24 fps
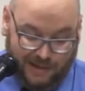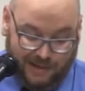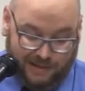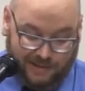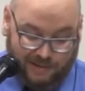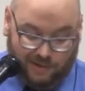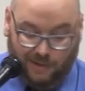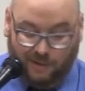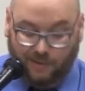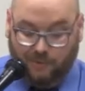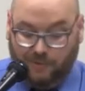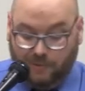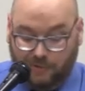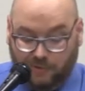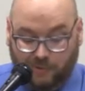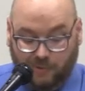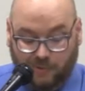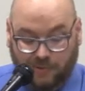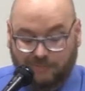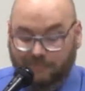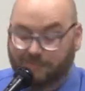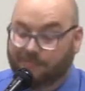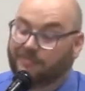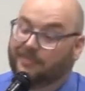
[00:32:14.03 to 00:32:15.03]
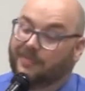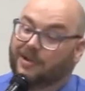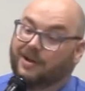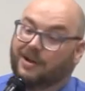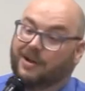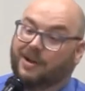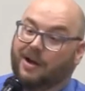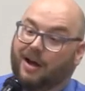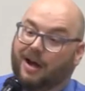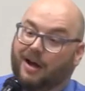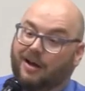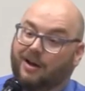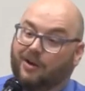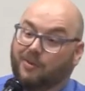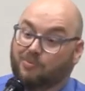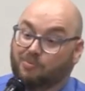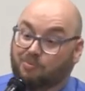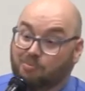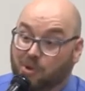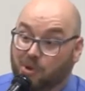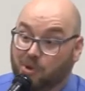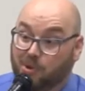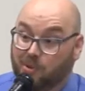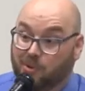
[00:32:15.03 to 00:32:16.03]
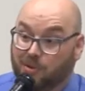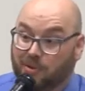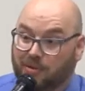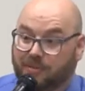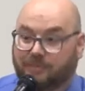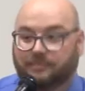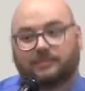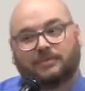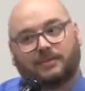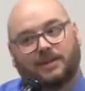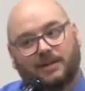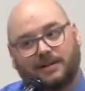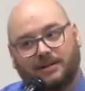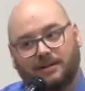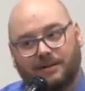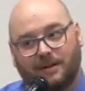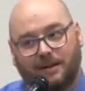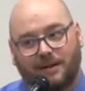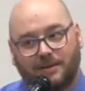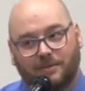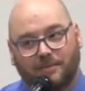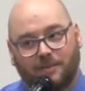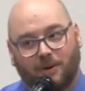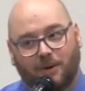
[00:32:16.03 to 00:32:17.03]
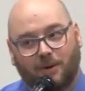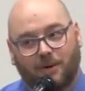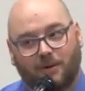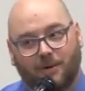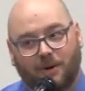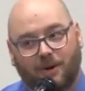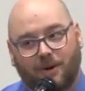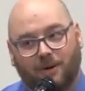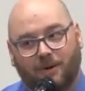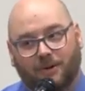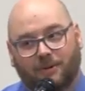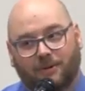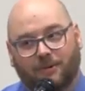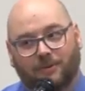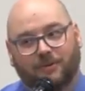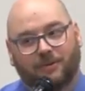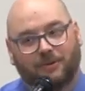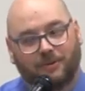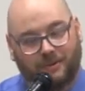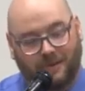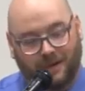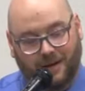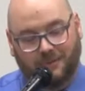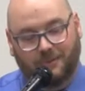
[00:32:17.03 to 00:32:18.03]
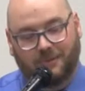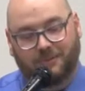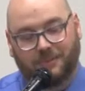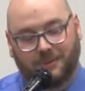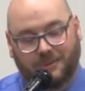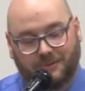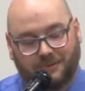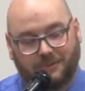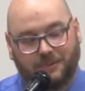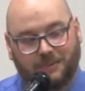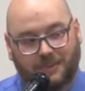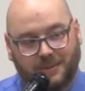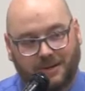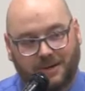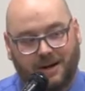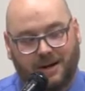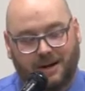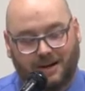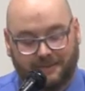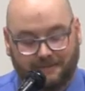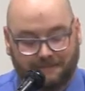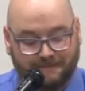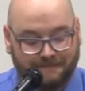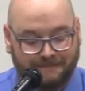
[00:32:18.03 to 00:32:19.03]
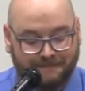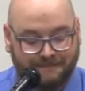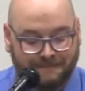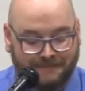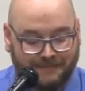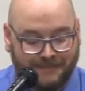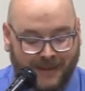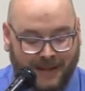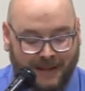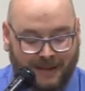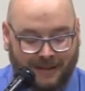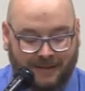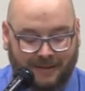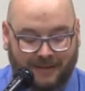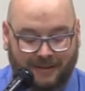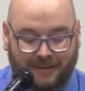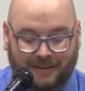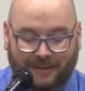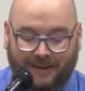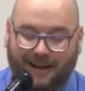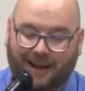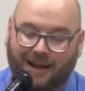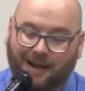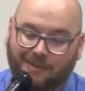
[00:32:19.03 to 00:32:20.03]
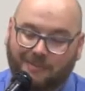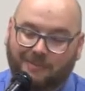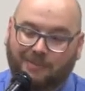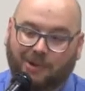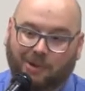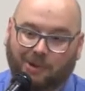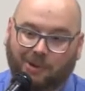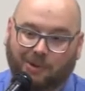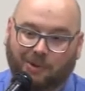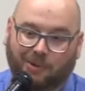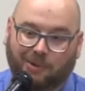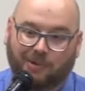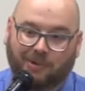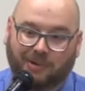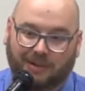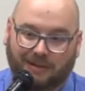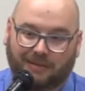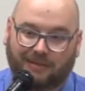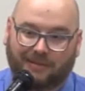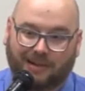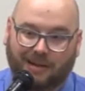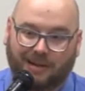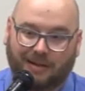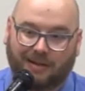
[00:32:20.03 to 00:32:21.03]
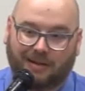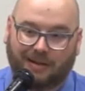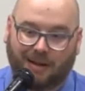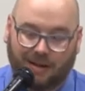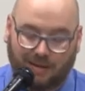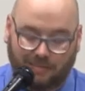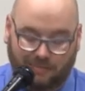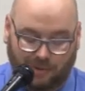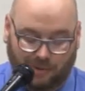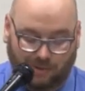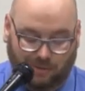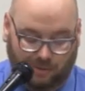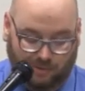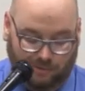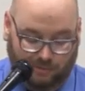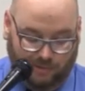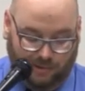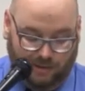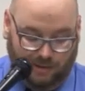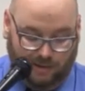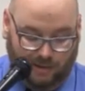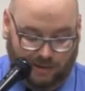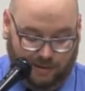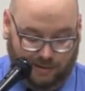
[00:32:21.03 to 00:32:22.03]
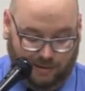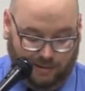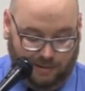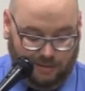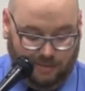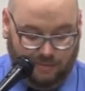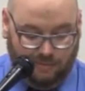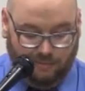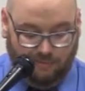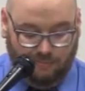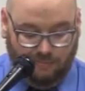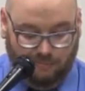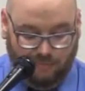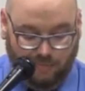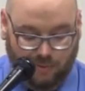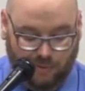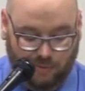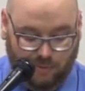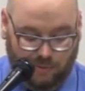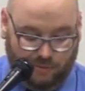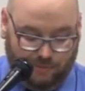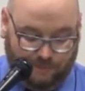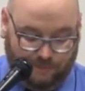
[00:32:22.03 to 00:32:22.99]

So first one, uh, moo, not M-O-O, though that would be super great. Uh, M-U instead, M-U, the letter mu.